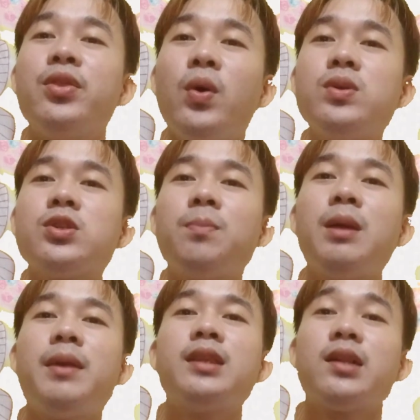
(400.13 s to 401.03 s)
Those
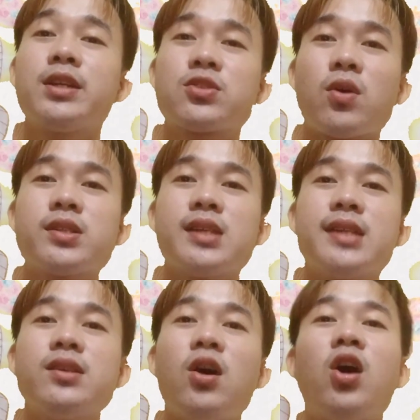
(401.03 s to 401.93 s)
supplemental
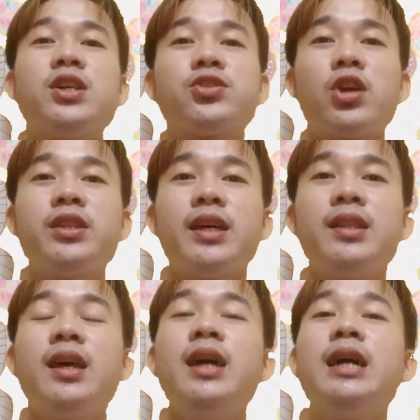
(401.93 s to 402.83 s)
resources are
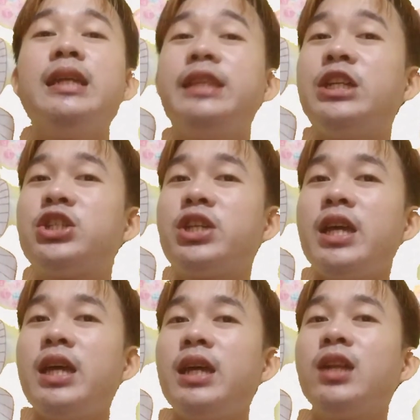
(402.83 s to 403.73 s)
certain
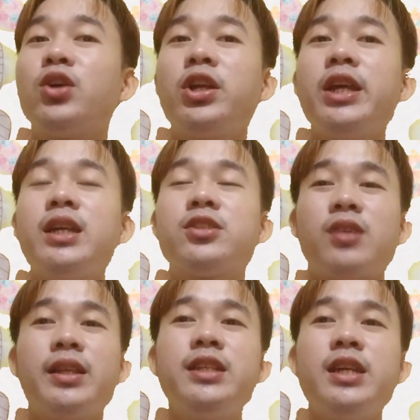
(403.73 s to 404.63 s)
teaching, learning
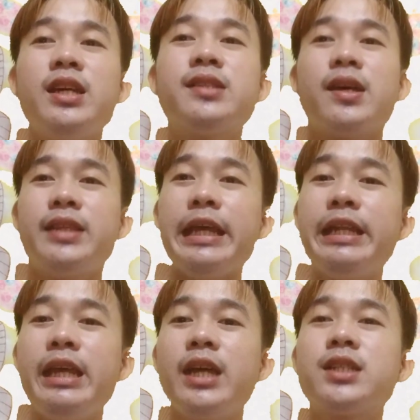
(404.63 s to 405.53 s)
strategies,
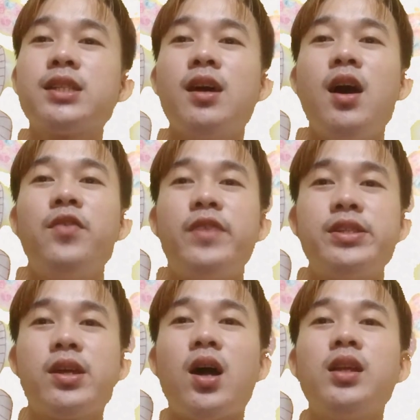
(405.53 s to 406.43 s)
techniques,
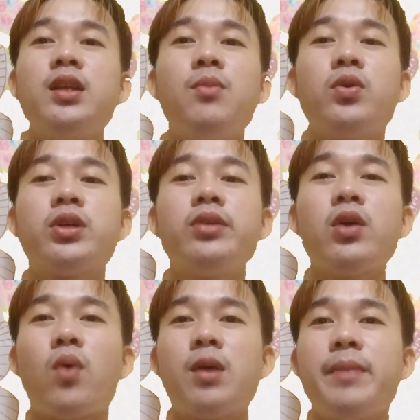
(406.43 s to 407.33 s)
physical and emotional
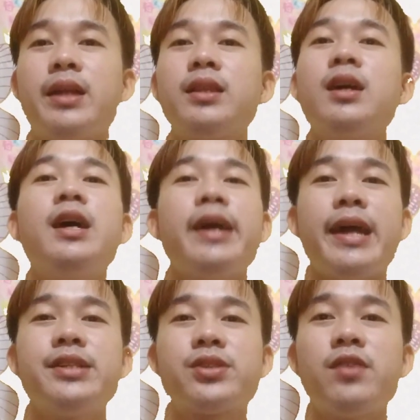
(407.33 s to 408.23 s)
requirements,
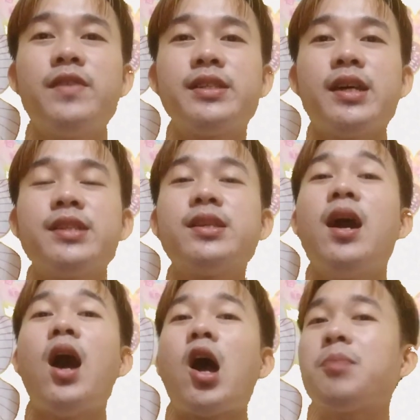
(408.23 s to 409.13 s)
and services
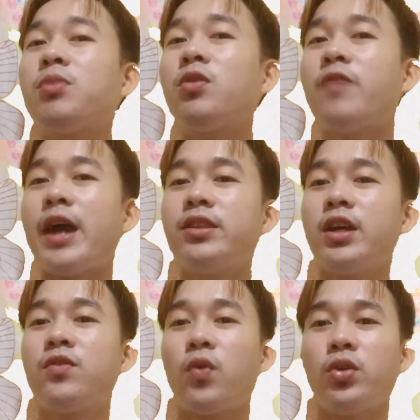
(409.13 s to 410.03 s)
are
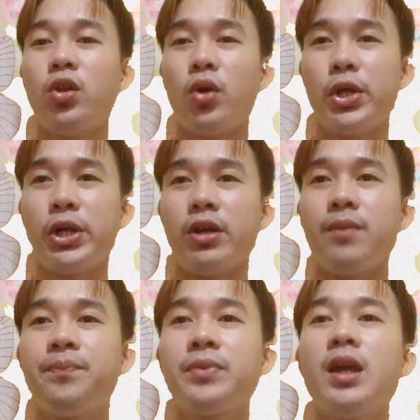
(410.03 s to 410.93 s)
provided for the learner.